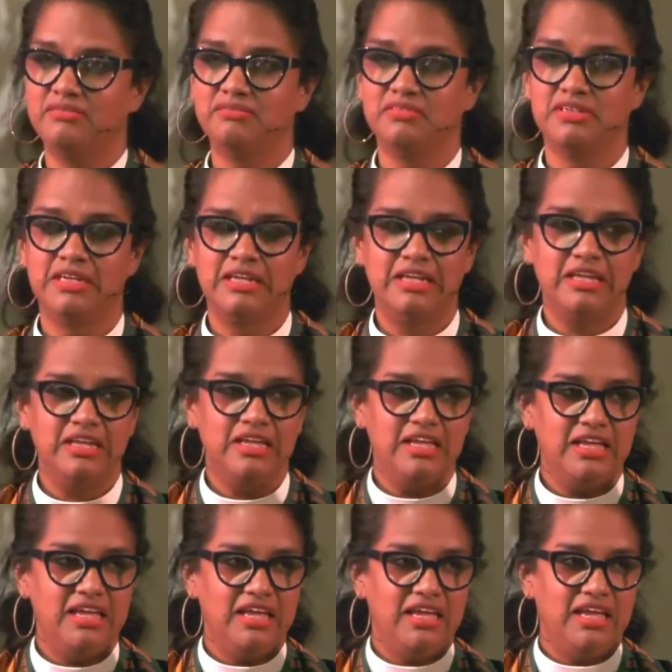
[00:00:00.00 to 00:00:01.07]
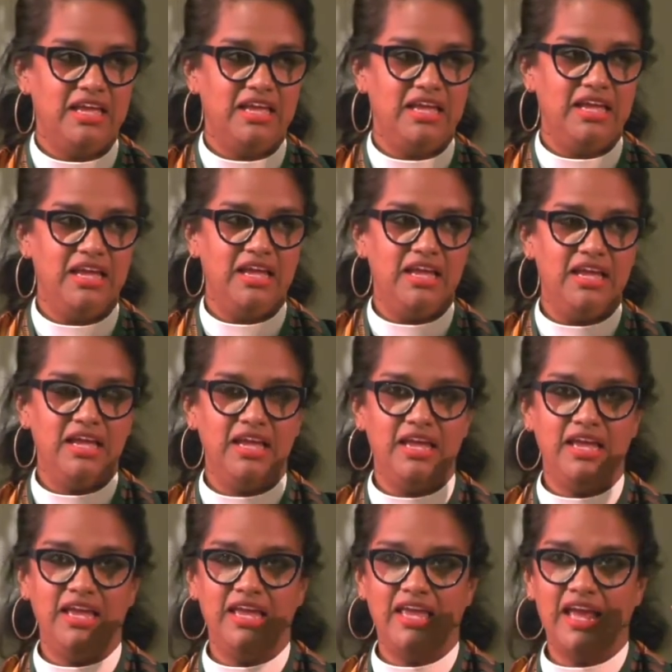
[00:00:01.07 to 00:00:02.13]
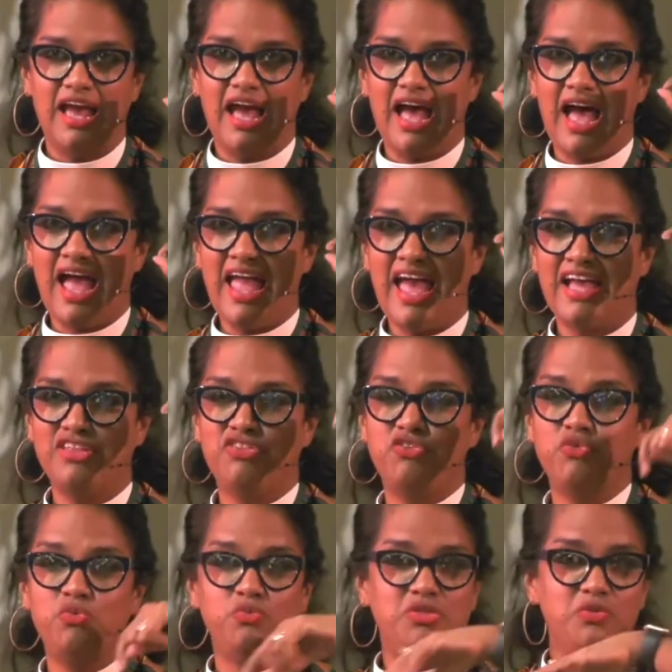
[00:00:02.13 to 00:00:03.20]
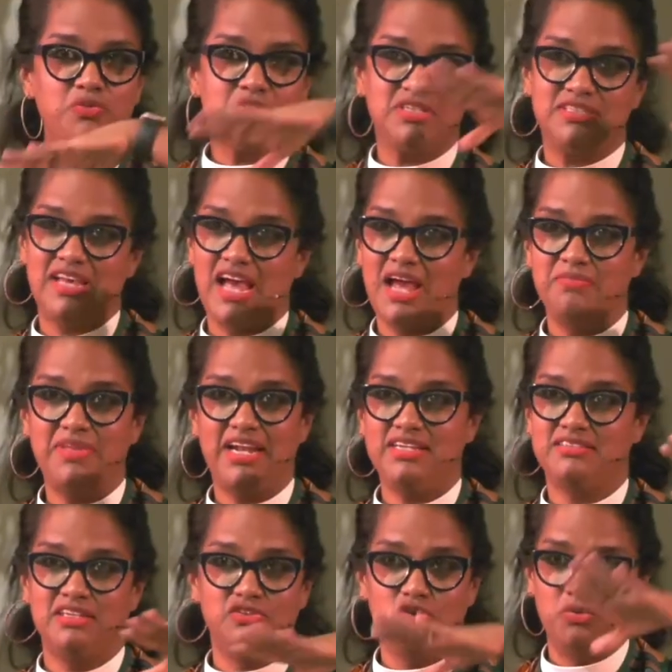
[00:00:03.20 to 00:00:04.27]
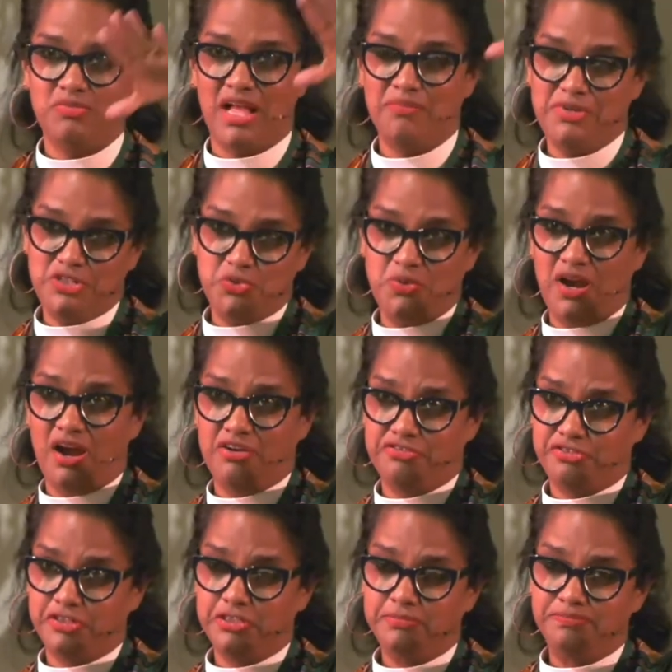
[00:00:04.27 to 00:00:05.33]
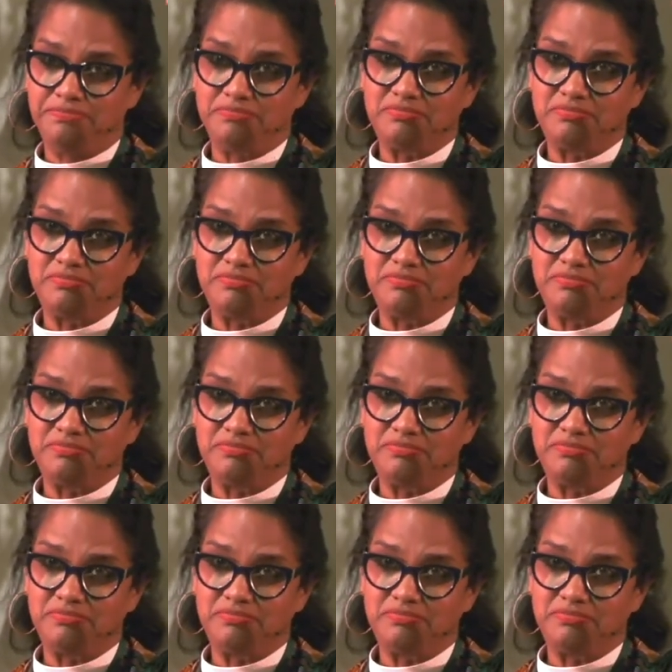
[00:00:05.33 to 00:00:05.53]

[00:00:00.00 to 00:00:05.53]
there was a time that I said, nope, I'll meet you in Hartford.